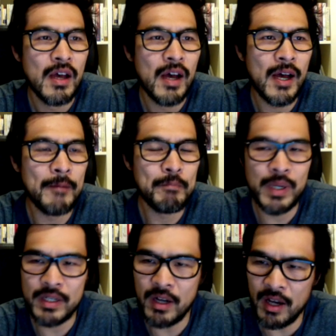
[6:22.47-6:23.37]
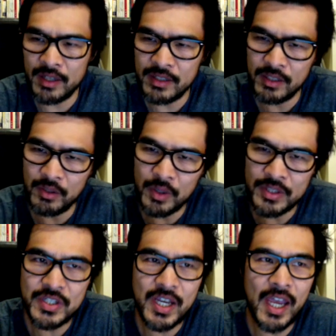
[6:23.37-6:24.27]
But on the
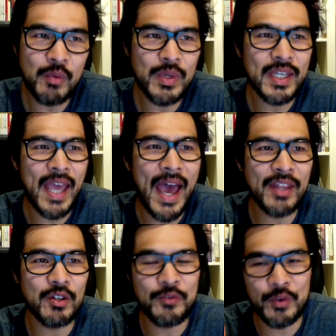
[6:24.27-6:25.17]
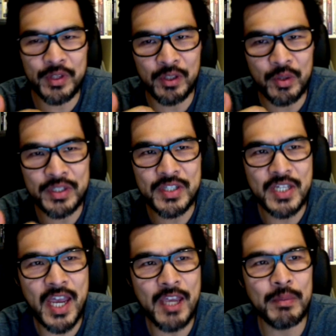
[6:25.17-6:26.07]
Lord's Day, we gather for the Lord's
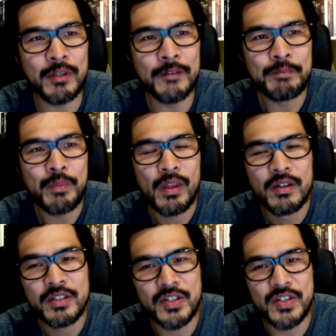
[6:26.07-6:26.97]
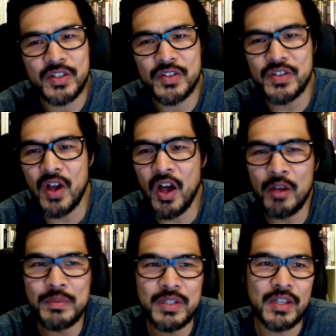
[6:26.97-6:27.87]
table to sing
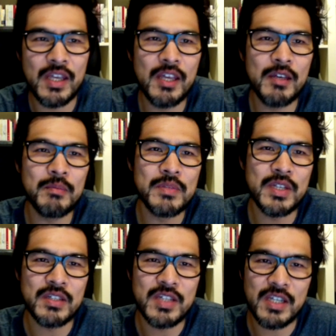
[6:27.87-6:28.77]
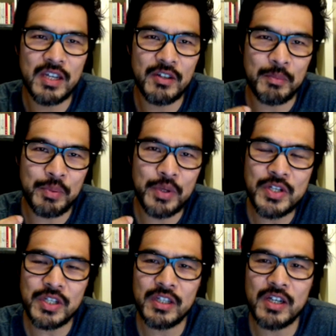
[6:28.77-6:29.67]
psalms and hymns and to hear the
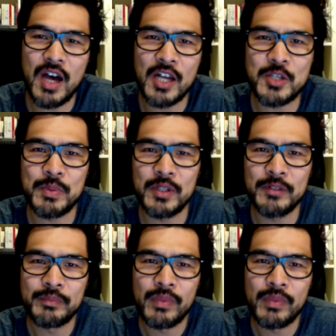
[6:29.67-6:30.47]
preaching of the gospel.